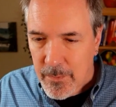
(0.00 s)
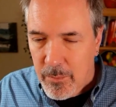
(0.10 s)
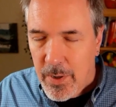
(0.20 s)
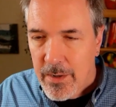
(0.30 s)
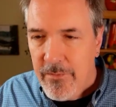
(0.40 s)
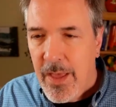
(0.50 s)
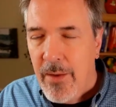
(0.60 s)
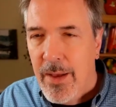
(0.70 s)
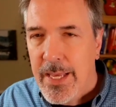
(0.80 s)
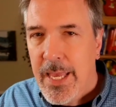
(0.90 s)
Part of
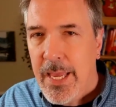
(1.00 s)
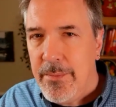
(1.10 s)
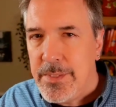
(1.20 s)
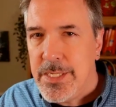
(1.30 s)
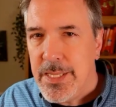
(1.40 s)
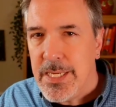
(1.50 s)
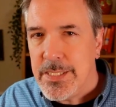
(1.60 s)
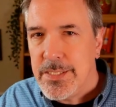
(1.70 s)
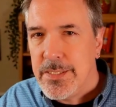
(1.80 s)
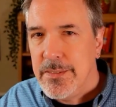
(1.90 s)
how I came to
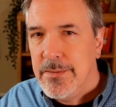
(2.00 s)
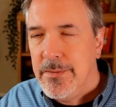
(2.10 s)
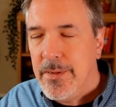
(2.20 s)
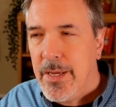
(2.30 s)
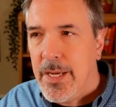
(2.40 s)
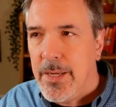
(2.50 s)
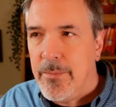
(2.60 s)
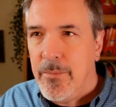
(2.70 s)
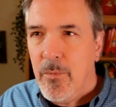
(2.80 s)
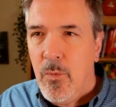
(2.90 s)
this
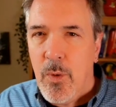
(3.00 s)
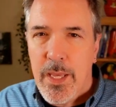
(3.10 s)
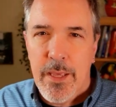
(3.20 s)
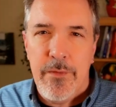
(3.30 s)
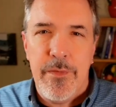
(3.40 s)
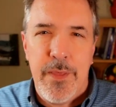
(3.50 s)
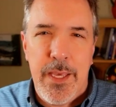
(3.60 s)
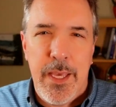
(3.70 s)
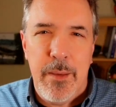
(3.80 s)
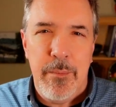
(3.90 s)
way of
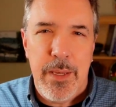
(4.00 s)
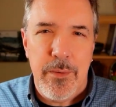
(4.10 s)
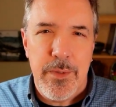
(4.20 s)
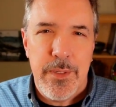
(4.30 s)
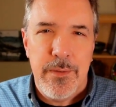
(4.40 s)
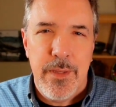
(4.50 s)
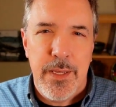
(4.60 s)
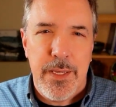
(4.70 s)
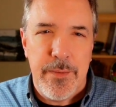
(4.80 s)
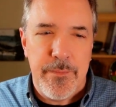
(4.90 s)
thinking about
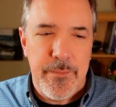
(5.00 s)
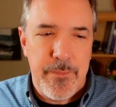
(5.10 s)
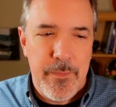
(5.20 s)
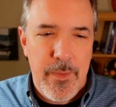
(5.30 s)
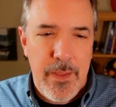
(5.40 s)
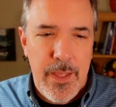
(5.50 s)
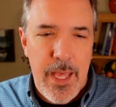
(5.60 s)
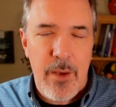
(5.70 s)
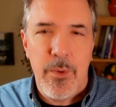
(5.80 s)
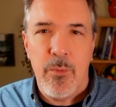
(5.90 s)

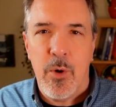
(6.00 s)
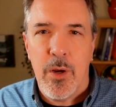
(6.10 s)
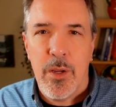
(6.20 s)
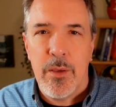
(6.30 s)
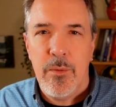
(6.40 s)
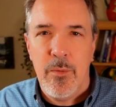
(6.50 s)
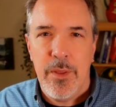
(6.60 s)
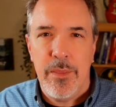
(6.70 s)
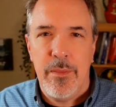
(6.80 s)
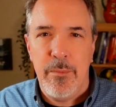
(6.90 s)
how we work
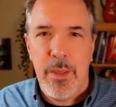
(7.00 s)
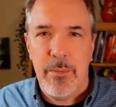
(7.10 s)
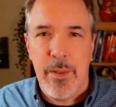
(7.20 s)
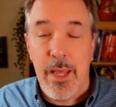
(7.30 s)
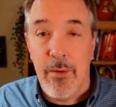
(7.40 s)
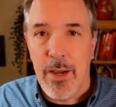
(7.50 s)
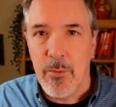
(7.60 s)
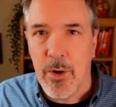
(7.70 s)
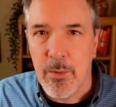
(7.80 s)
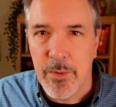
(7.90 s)
with people, how I
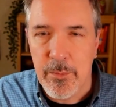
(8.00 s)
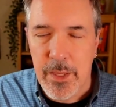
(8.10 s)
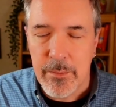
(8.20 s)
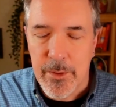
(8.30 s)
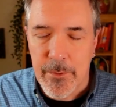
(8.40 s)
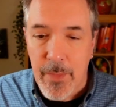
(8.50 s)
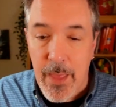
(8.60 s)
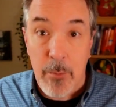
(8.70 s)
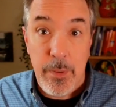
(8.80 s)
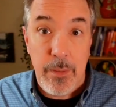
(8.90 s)
work with people,
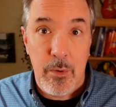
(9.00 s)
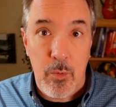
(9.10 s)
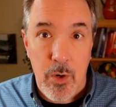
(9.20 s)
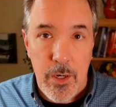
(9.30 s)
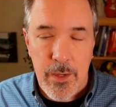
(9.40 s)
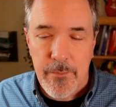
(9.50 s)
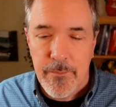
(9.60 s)
how people work,